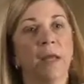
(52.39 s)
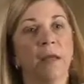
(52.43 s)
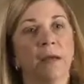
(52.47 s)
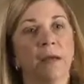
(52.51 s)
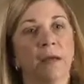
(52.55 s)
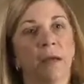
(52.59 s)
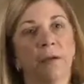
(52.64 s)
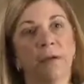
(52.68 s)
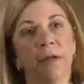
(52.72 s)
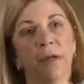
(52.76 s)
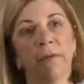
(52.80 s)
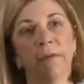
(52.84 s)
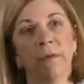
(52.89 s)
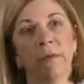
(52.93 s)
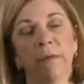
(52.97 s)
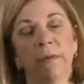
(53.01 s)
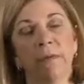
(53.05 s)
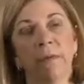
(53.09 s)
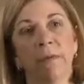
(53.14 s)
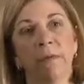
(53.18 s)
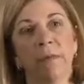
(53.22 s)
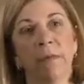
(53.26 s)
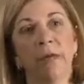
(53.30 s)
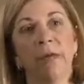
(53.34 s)
Now,
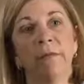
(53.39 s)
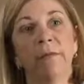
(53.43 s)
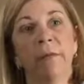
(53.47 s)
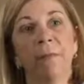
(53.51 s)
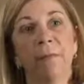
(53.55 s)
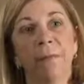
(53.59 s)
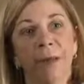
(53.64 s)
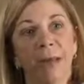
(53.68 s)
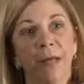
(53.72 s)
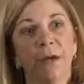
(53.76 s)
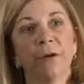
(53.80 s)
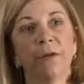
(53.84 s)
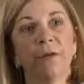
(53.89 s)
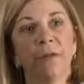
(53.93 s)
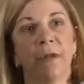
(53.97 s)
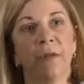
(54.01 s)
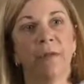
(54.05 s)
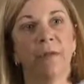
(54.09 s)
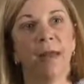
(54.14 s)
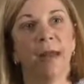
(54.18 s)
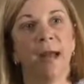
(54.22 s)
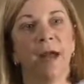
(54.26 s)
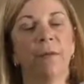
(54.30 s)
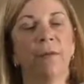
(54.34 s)
even better
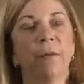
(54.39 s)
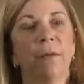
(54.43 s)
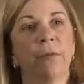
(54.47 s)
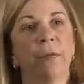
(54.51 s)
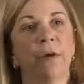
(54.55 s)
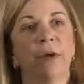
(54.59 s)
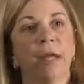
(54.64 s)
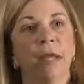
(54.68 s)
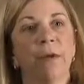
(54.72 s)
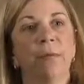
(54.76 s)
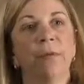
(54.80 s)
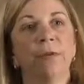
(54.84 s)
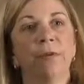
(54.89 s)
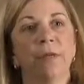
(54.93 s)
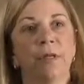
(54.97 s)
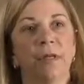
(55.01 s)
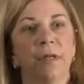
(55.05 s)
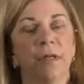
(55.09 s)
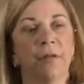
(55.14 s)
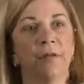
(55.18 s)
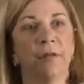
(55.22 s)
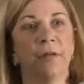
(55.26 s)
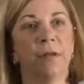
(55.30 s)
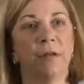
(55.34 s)
than that, we were able
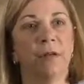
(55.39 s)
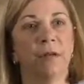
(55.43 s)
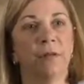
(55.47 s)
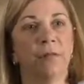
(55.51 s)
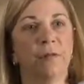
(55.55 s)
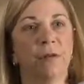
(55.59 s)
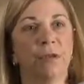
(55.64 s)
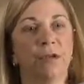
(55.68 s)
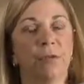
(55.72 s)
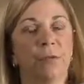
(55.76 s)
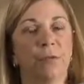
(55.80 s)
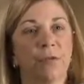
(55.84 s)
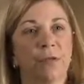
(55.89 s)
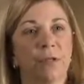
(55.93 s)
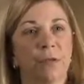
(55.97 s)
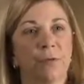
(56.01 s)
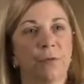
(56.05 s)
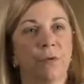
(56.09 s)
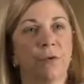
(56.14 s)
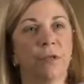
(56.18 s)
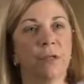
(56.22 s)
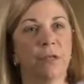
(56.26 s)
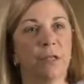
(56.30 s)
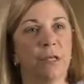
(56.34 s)
to give an individual
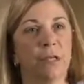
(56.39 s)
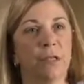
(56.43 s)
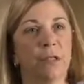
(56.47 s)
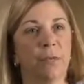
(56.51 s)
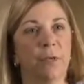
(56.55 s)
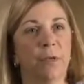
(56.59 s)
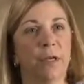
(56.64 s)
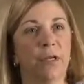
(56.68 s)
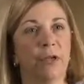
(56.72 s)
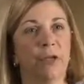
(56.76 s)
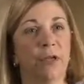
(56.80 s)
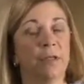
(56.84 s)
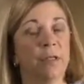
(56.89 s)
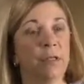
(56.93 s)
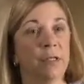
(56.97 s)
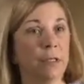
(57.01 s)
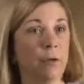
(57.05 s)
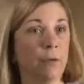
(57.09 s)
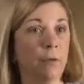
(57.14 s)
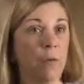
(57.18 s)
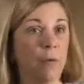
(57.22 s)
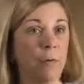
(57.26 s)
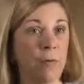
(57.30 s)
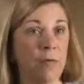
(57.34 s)
score to each patient.
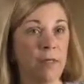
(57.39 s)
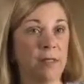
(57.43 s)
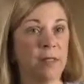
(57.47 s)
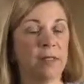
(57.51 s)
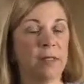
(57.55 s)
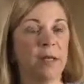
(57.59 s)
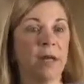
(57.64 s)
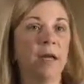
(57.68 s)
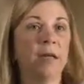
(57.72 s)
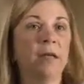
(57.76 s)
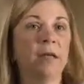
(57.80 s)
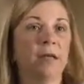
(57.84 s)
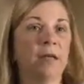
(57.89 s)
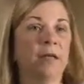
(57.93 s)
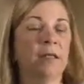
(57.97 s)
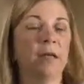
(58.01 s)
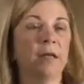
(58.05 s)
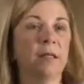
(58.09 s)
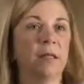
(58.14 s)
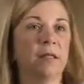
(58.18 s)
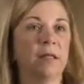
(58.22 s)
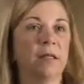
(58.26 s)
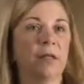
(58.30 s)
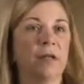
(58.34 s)
So when we designed the
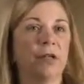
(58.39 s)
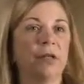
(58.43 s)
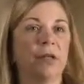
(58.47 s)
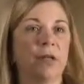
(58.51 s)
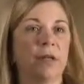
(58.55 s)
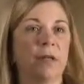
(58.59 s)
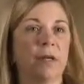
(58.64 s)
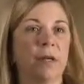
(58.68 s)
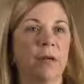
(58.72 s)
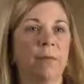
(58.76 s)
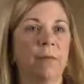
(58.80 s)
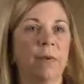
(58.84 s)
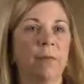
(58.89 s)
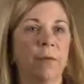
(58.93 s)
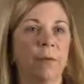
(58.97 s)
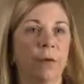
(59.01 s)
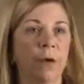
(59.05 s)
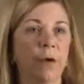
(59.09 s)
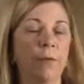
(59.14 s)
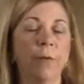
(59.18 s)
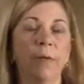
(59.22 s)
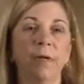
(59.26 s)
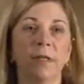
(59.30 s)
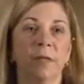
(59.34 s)
studies initially, we were
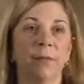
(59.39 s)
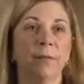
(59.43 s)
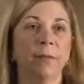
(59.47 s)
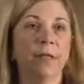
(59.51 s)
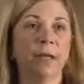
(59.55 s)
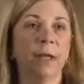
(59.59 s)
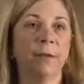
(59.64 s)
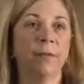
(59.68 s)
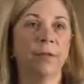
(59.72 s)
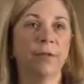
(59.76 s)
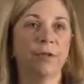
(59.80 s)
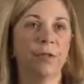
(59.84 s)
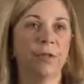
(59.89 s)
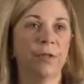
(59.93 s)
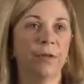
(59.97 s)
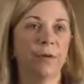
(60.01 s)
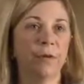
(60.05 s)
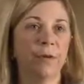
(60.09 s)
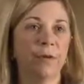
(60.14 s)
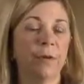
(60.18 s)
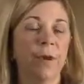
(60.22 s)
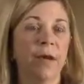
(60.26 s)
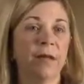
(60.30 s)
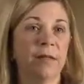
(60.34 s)
hoping to be able
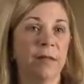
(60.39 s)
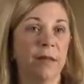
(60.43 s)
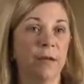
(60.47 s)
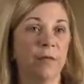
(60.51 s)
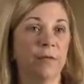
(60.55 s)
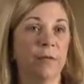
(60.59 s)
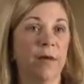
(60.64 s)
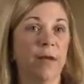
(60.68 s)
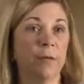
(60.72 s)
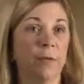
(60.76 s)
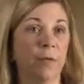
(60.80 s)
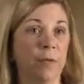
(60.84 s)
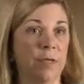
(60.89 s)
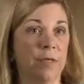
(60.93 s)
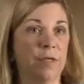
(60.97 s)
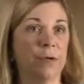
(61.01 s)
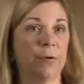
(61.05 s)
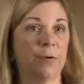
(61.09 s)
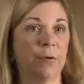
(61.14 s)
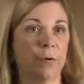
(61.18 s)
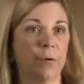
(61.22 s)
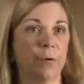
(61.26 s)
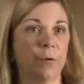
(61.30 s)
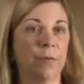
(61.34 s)
to identify
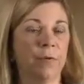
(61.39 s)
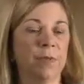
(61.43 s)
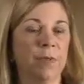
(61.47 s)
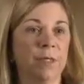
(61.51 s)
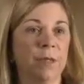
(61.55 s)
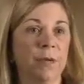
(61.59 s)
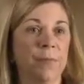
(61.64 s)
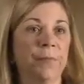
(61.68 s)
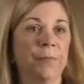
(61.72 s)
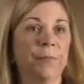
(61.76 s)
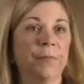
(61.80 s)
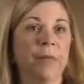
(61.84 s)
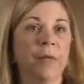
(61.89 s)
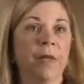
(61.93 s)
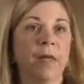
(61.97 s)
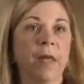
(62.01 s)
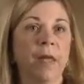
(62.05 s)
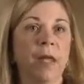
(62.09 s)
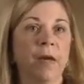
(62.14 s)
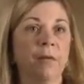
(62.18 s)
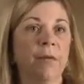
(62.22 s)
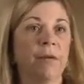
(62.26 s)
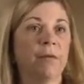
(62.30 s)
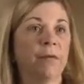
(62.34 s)
risk groups.
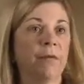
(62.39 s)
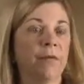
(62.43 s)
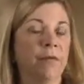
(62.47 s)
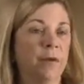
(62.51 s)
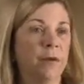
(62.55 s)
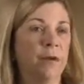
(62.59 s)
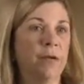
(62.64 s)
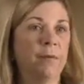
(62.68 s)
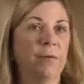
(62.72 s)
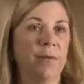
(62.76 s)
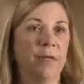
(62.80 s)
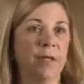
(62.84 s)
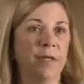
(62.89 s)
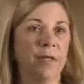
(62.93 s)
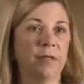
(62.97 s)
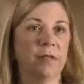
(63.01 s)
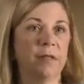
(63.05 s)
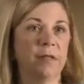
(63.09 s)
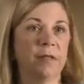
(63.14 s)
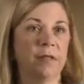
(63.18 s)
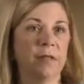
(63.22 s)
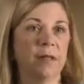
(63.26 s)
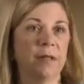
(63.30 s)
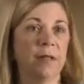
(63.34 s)
And we were very pleased
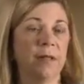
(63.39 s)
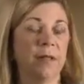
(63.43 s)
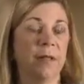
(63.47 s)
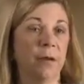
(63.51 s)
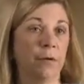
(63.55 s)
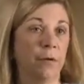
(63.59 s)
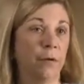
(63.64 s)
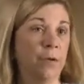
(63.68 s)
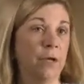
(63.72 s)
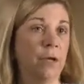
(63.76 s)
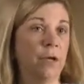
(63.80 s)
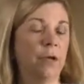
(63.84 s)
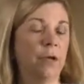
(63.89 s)
to see that not only